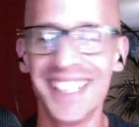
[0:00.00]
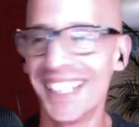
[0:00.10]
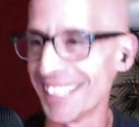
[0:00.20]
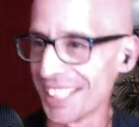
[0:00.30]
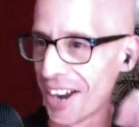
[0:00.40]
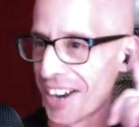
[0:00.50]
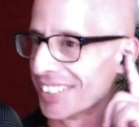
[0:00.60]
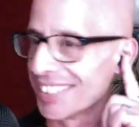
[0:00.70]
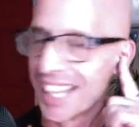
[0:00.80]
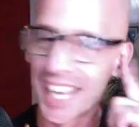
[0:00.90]
than
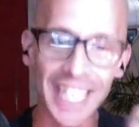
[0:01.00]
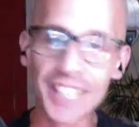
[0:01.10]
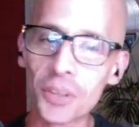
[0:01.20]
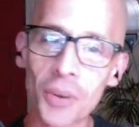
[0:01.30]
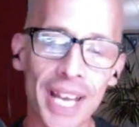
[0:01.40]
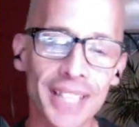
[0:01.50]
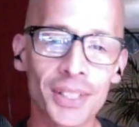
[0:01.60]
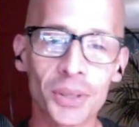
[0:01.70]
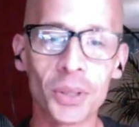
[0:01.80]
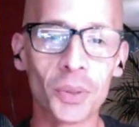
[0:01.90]
ours. Either way, it's cool.